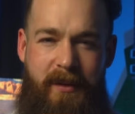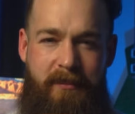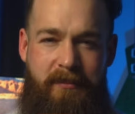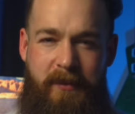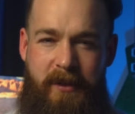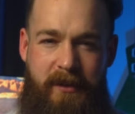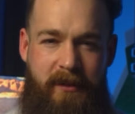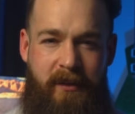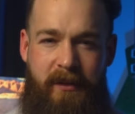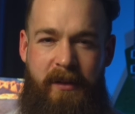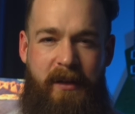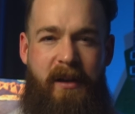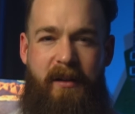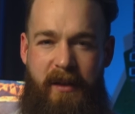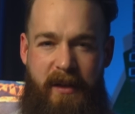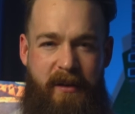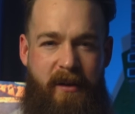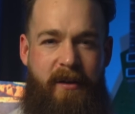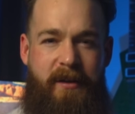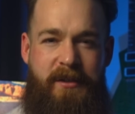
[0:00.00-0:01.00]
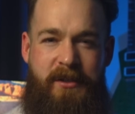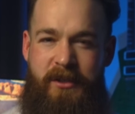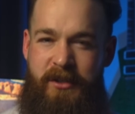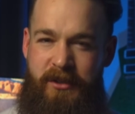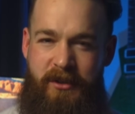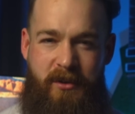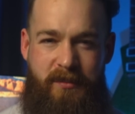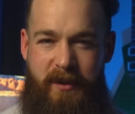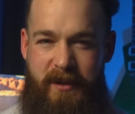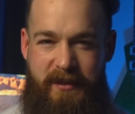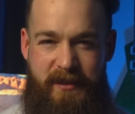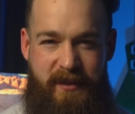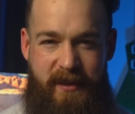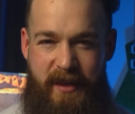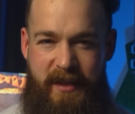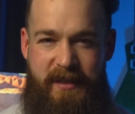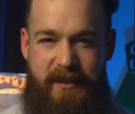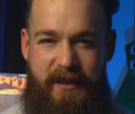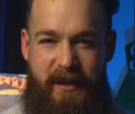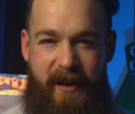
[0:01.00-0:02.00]
I'm clearly not as stupid as
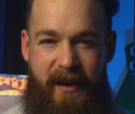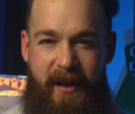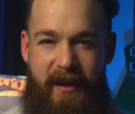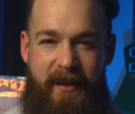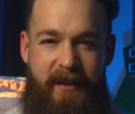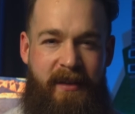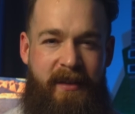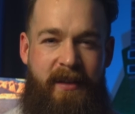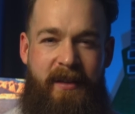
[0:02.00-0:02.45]
this guy.